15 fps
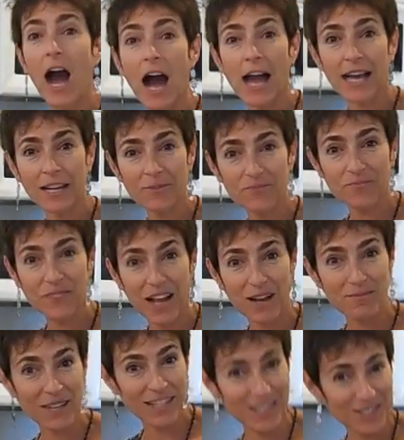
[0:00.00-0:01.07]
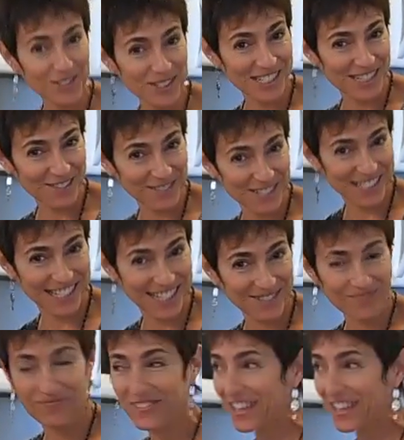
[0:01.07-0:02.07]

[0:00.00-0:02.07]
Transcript: Hi, I'm Elinor Silverstein,